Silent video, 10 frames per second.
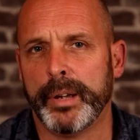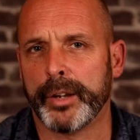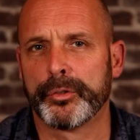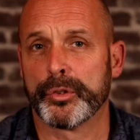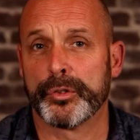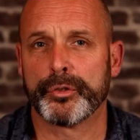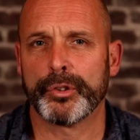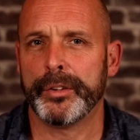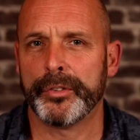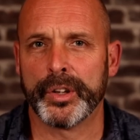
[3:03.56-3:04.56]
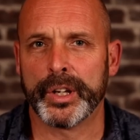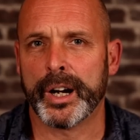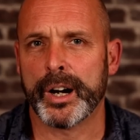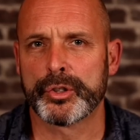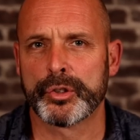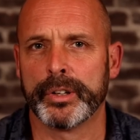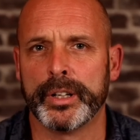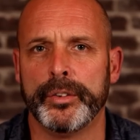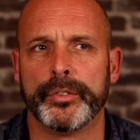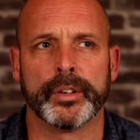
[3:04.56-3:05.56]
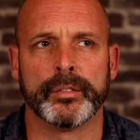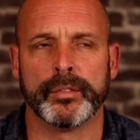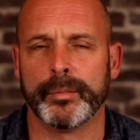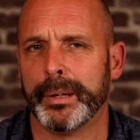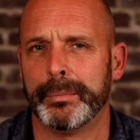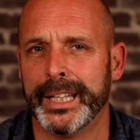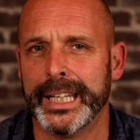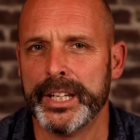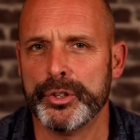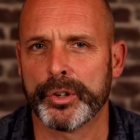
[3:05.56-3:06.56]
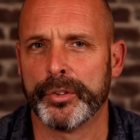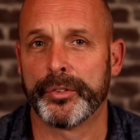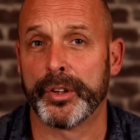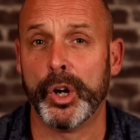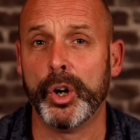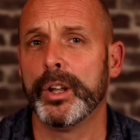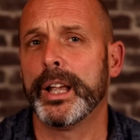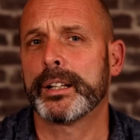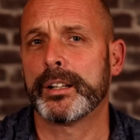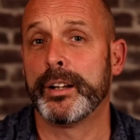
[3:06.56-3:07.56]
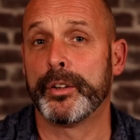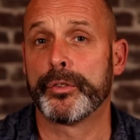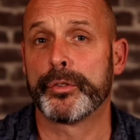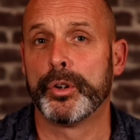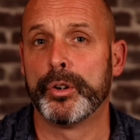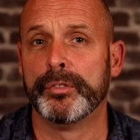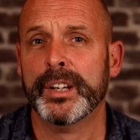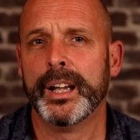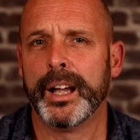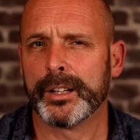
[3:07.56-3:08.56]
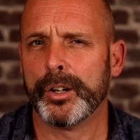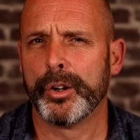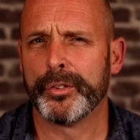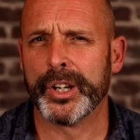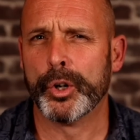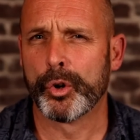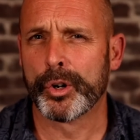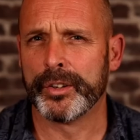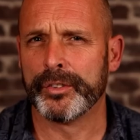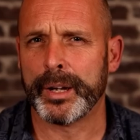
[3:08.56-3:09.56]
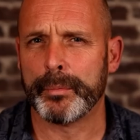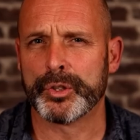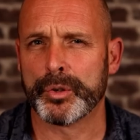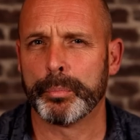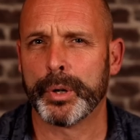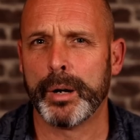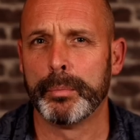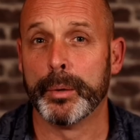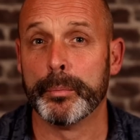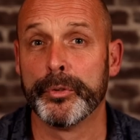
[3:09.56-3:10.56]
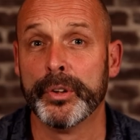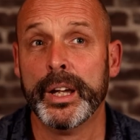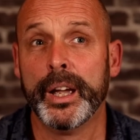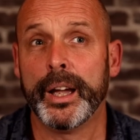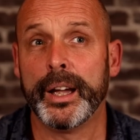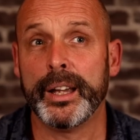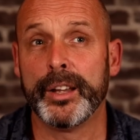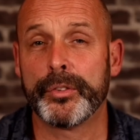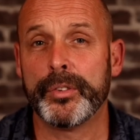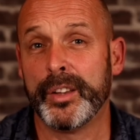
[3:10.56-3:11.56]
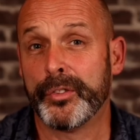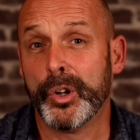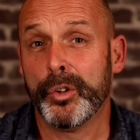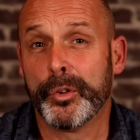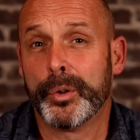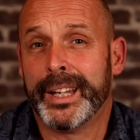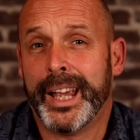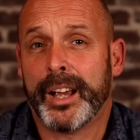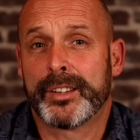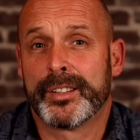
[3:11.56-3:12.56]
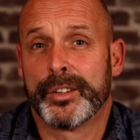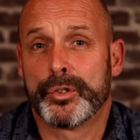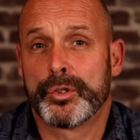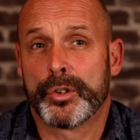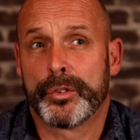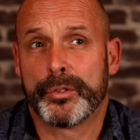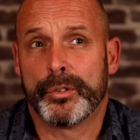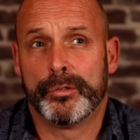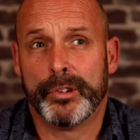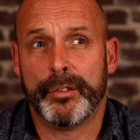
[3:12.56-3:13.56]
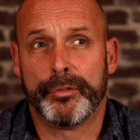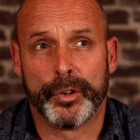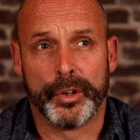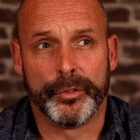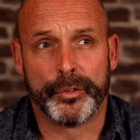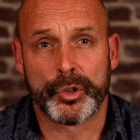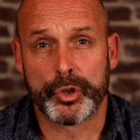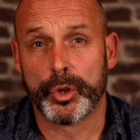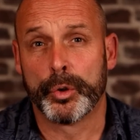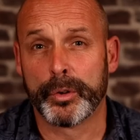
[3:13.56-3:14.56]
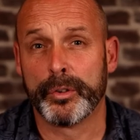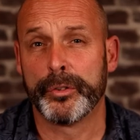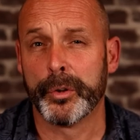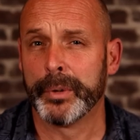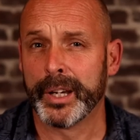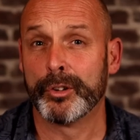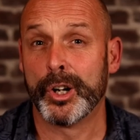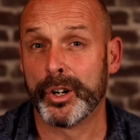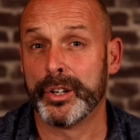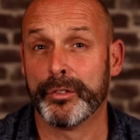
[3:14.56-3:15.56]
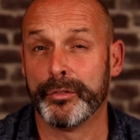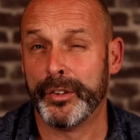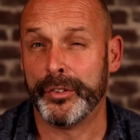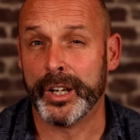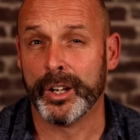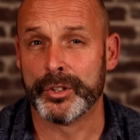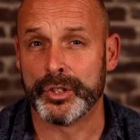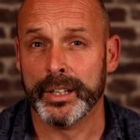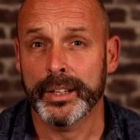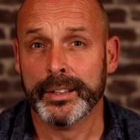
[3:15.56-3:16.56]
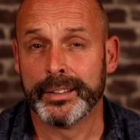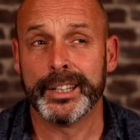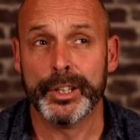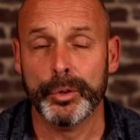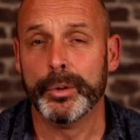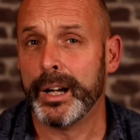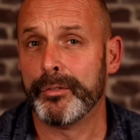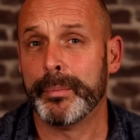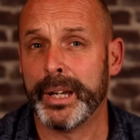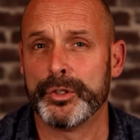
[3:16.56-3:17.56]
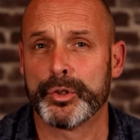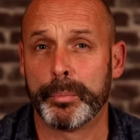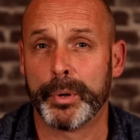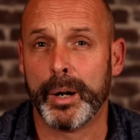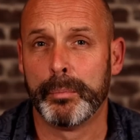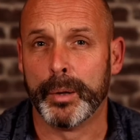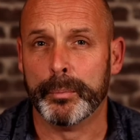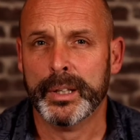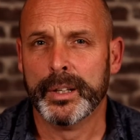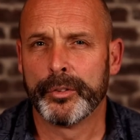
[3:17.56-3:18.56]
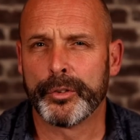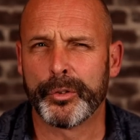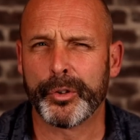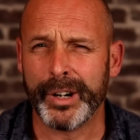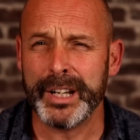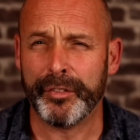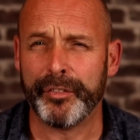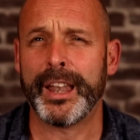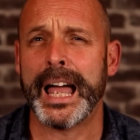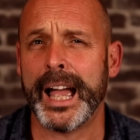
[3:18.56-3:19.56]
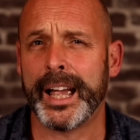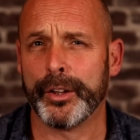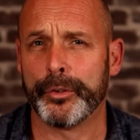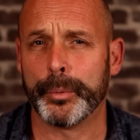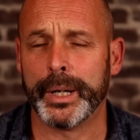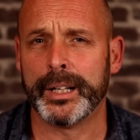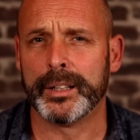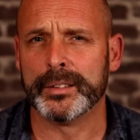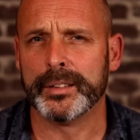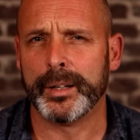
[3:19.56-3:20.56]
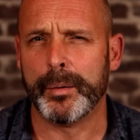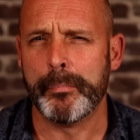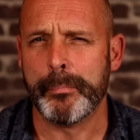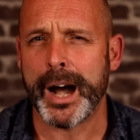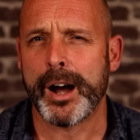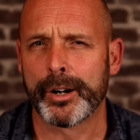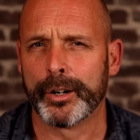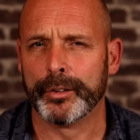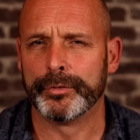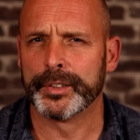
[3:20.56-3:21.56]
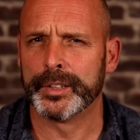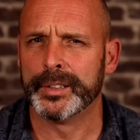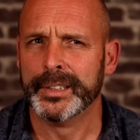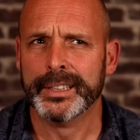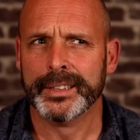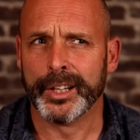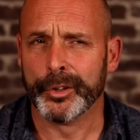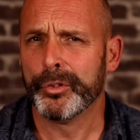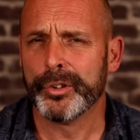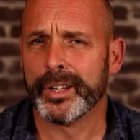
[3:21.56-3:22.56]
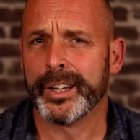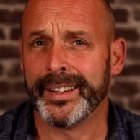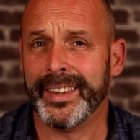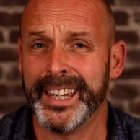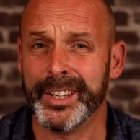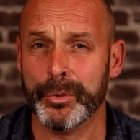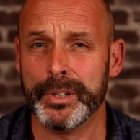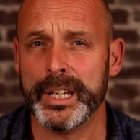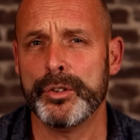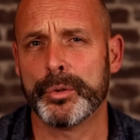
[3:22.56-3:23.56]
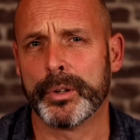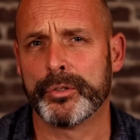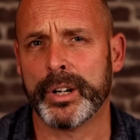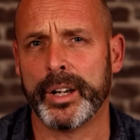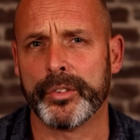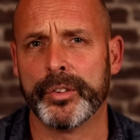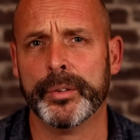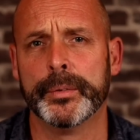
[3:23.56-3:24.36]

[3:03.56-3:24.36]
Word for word: extra stress in the arteries and maybe lesions and all that kind of stuff, and causing organ damage and problems. Uh, it's it's also an excellent just reference to show there is something wrong in your physiology that you have a major problem. So it's a great flag as well, uh, a marker for an underlying thing you need to address.